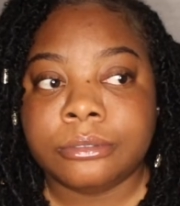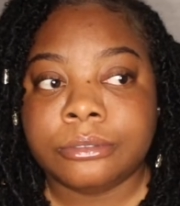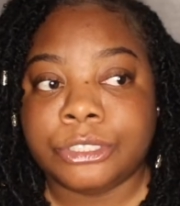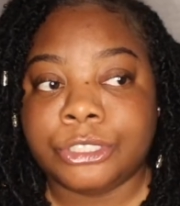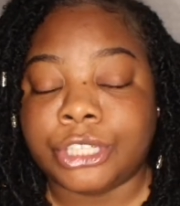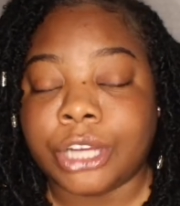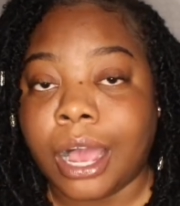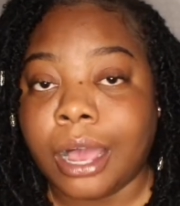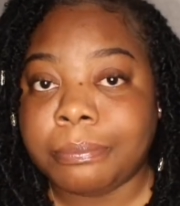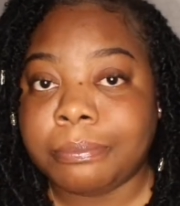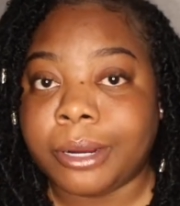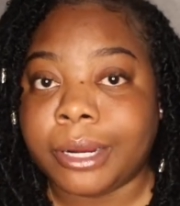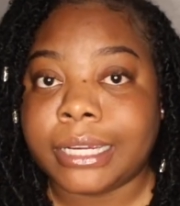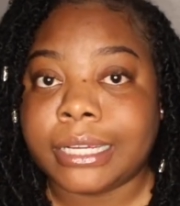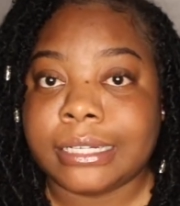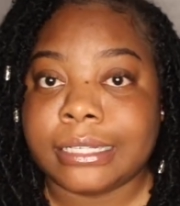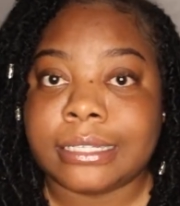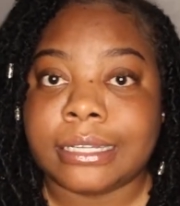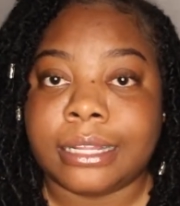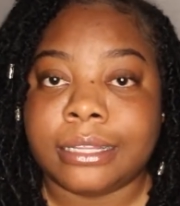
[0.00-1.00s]
job
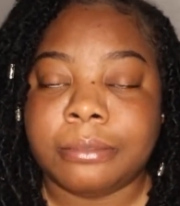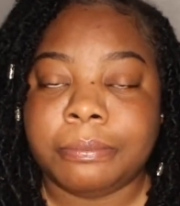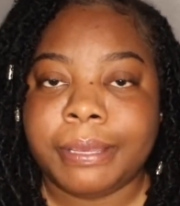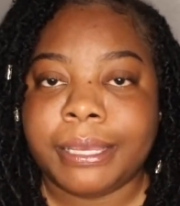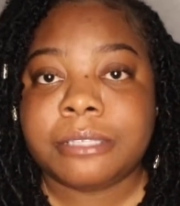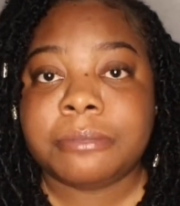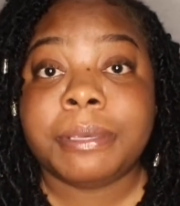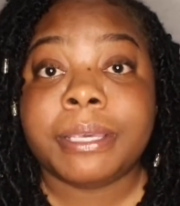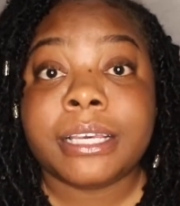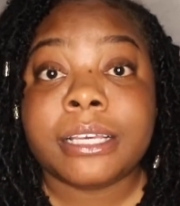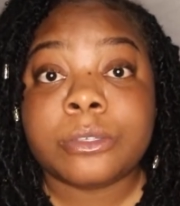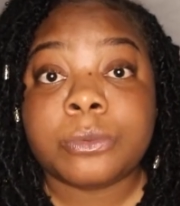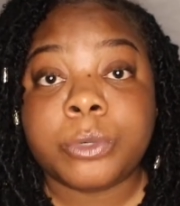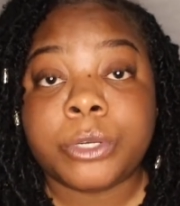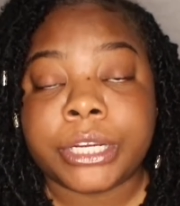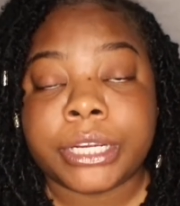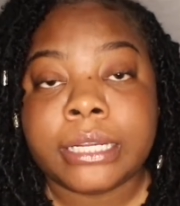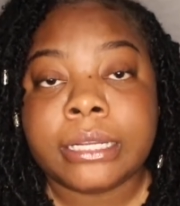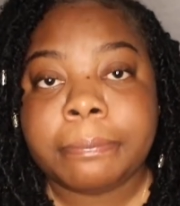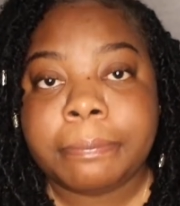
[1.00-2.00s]
market is not the best, because
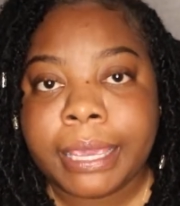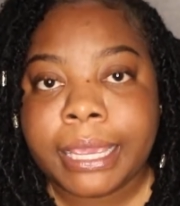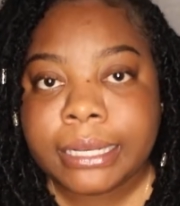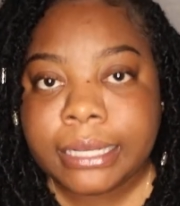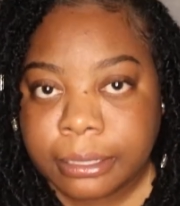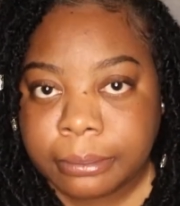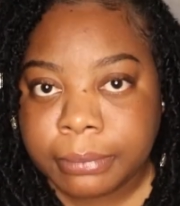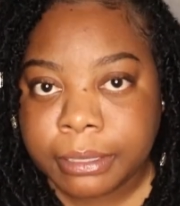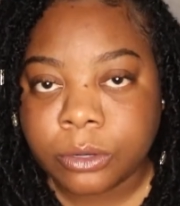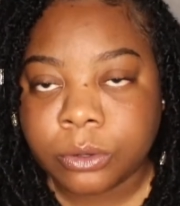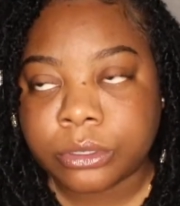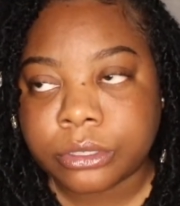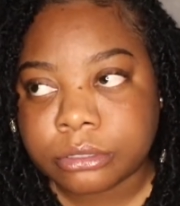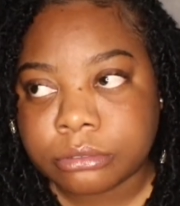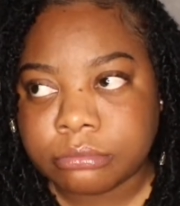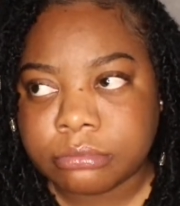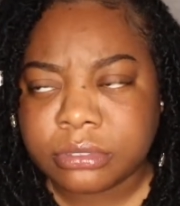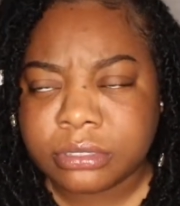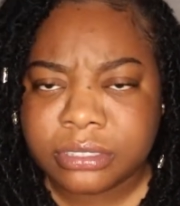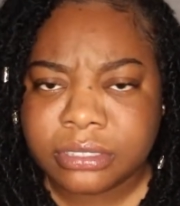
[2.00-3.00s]
we're in a pandemic,
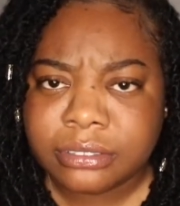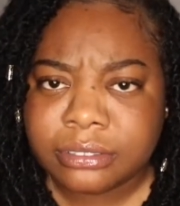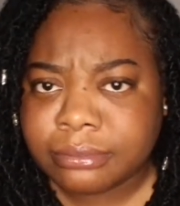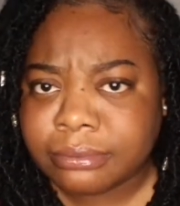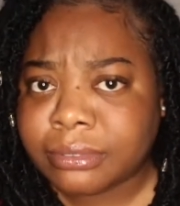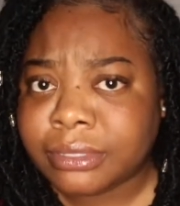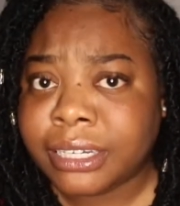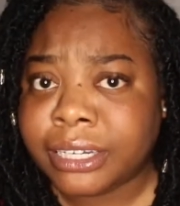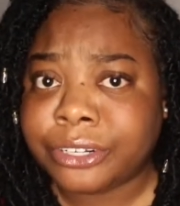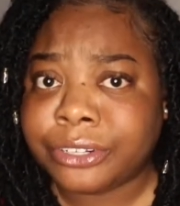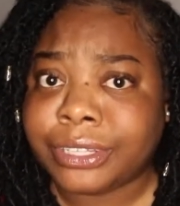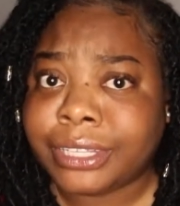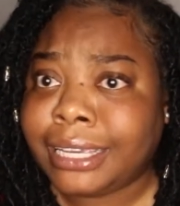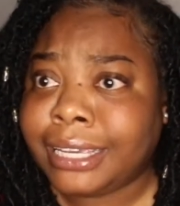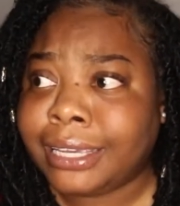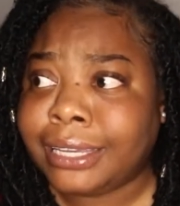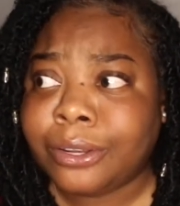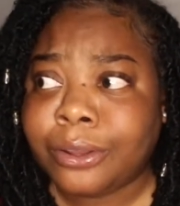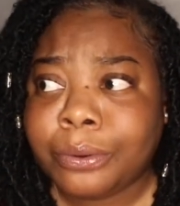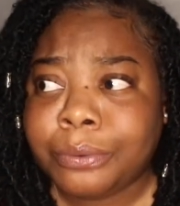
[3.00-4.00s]
or near the
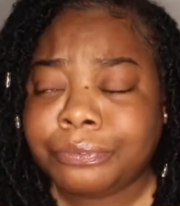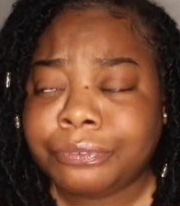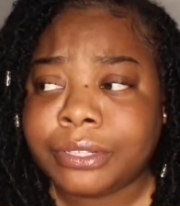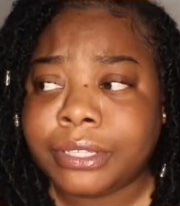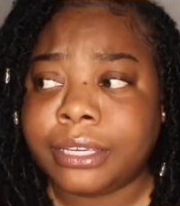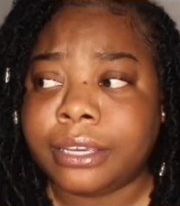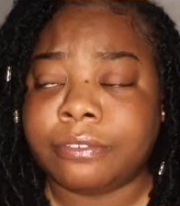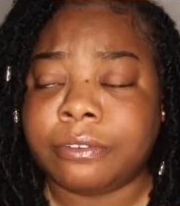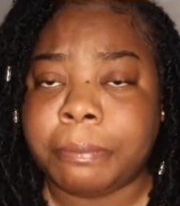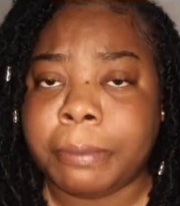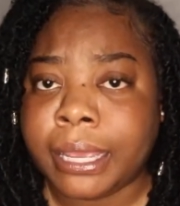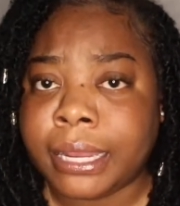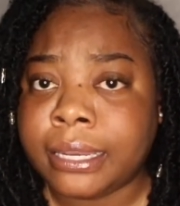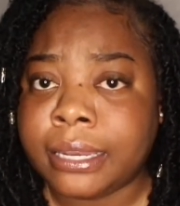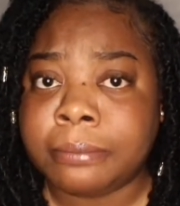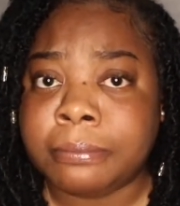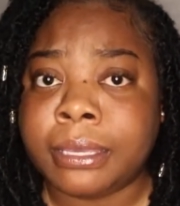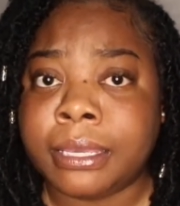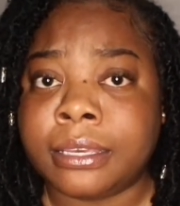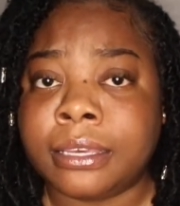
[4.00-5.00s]
end, hopefully, of a
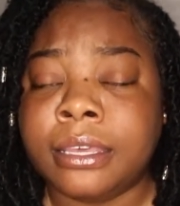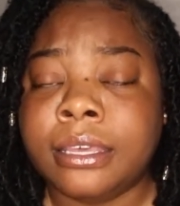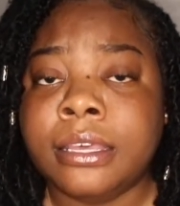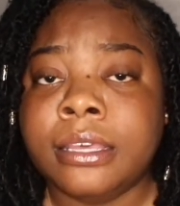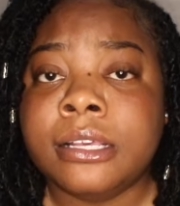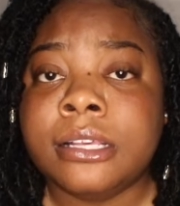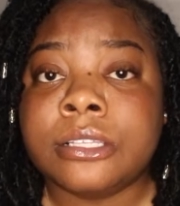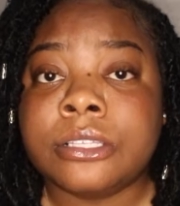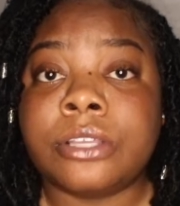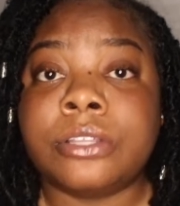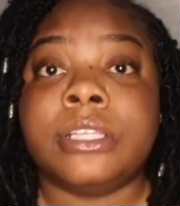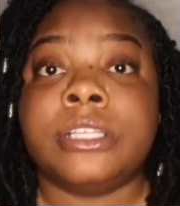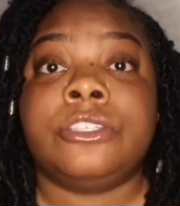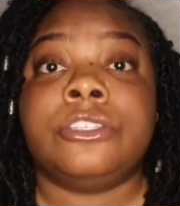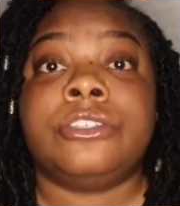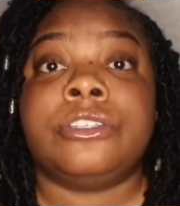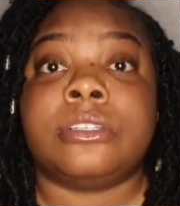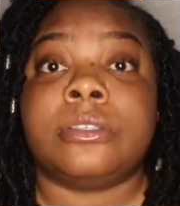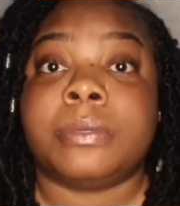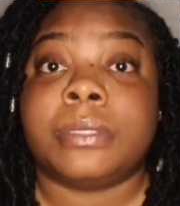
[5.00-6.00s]
pandemic. So this
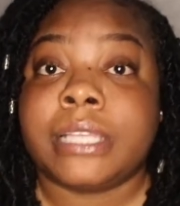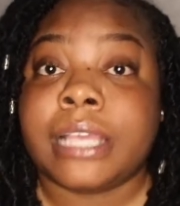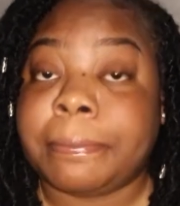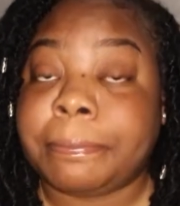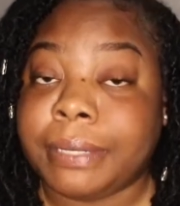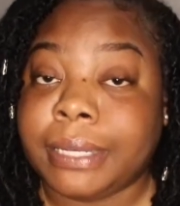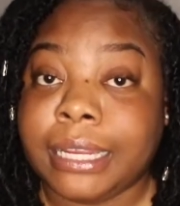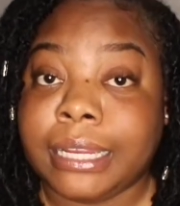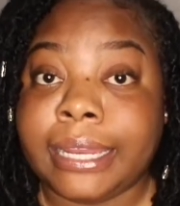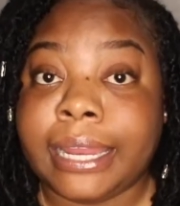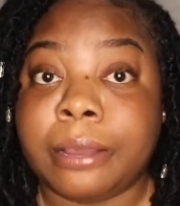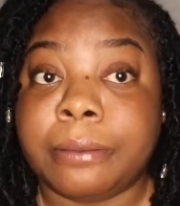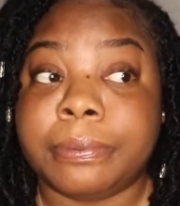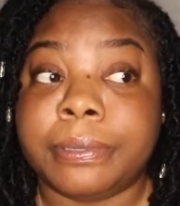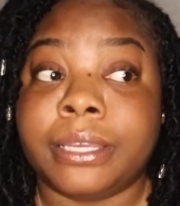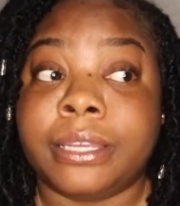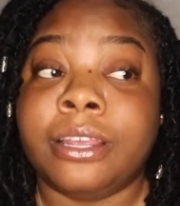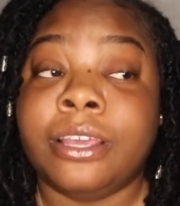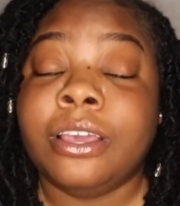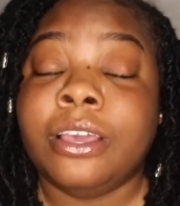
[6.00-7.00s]
is just what's happening now.
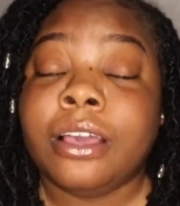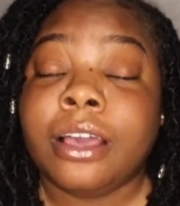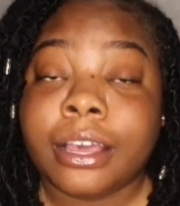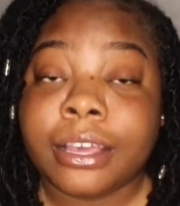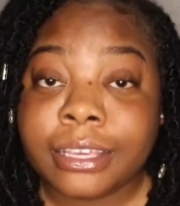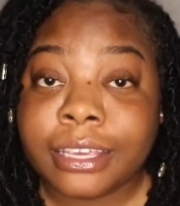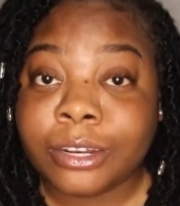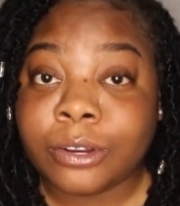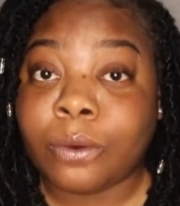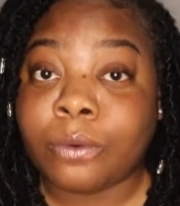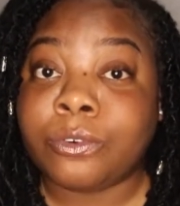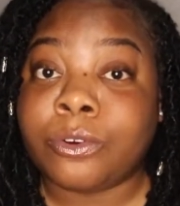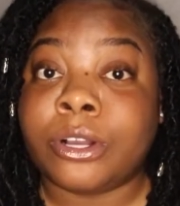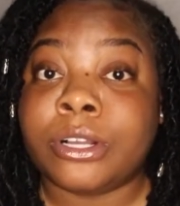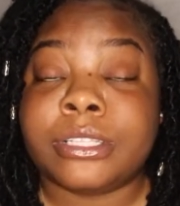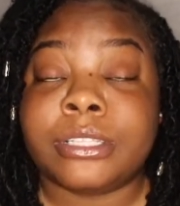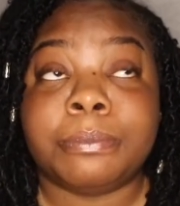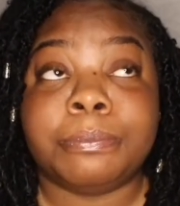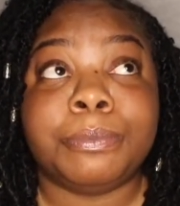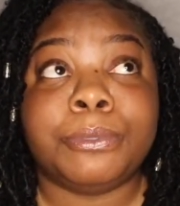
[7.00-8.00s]
But again, overall,
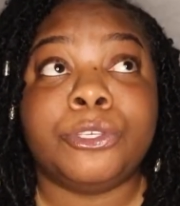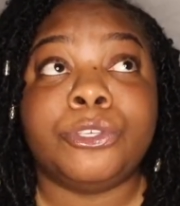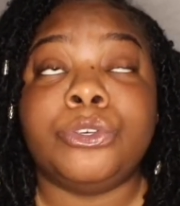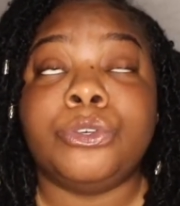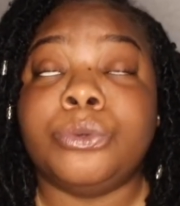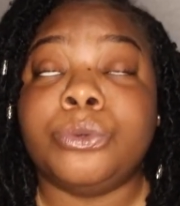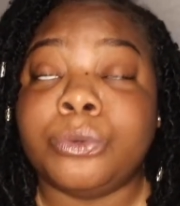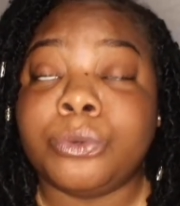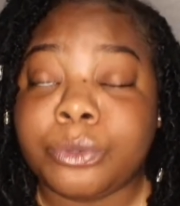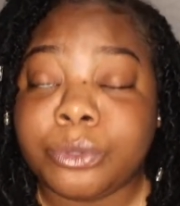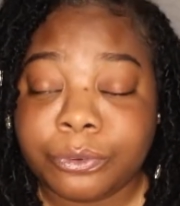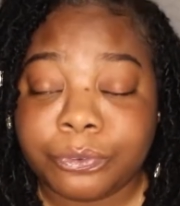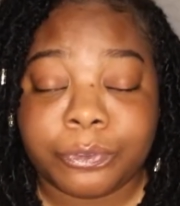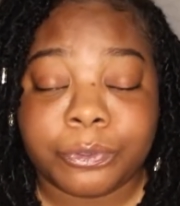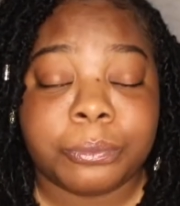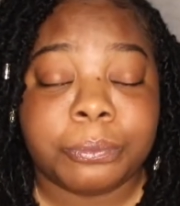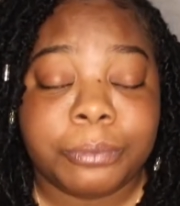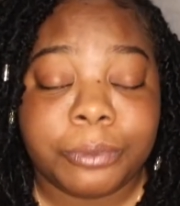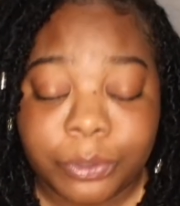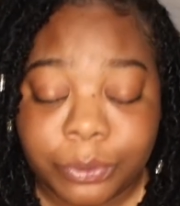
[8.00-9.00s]
it's a
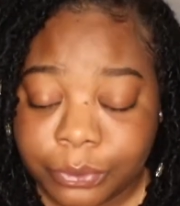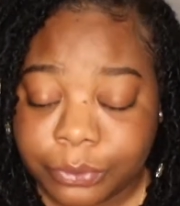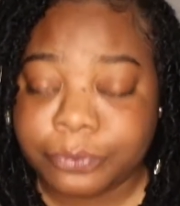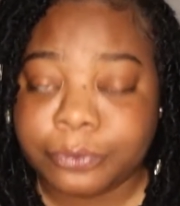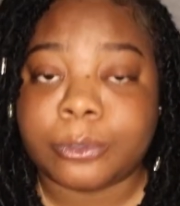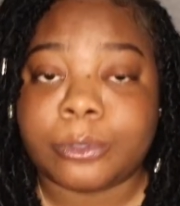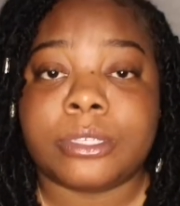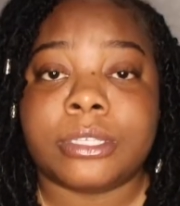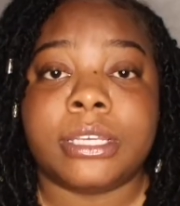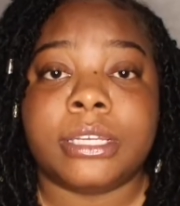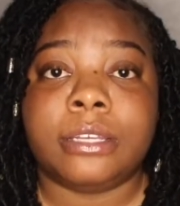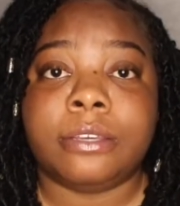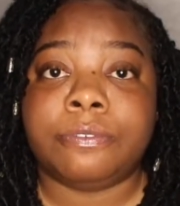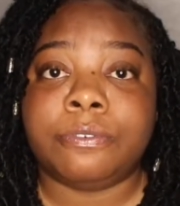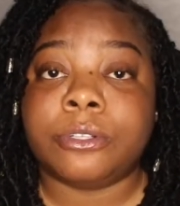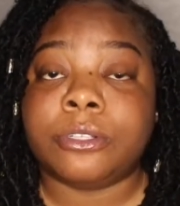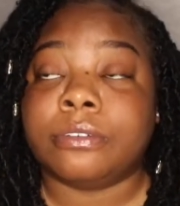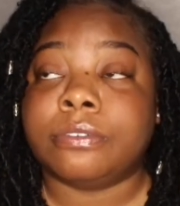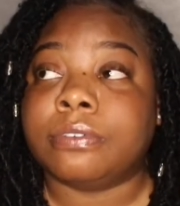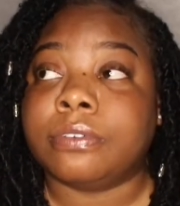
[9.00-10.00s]
beautiful, beautiful city
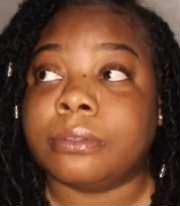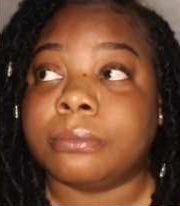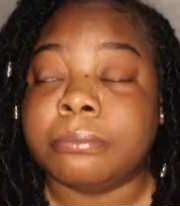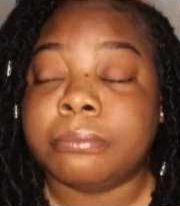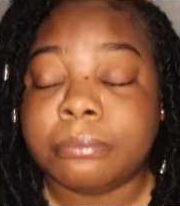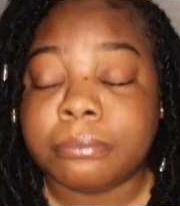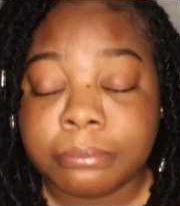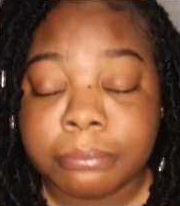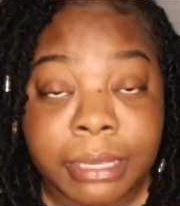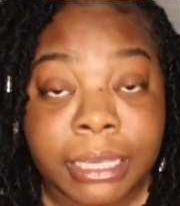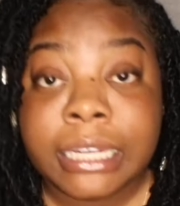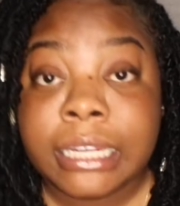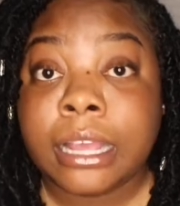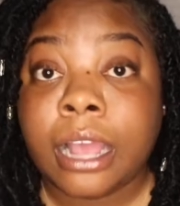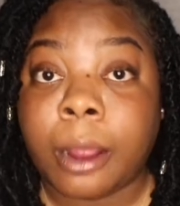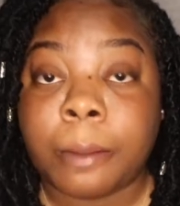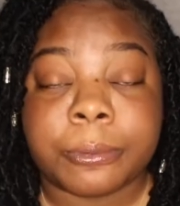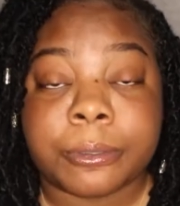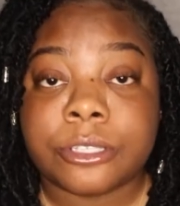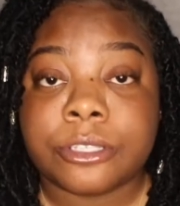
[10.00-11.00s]
full of many
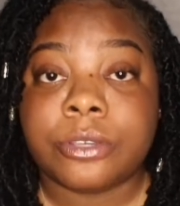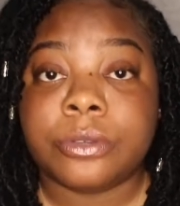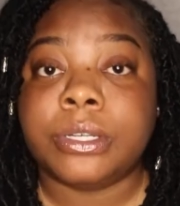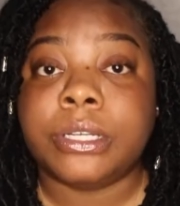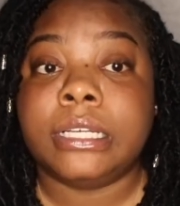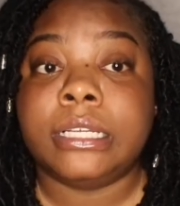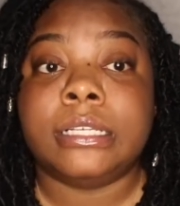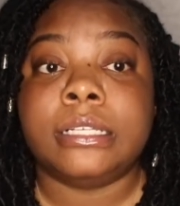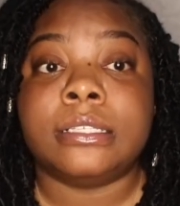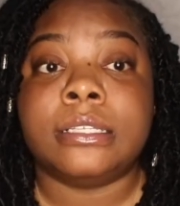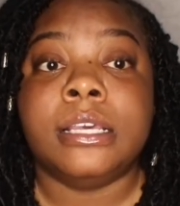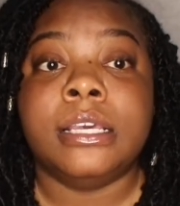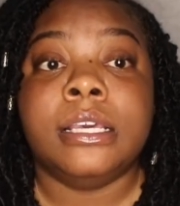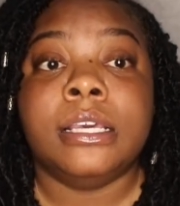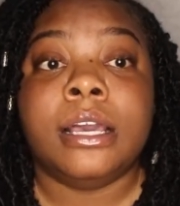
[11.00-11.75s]
opportunities.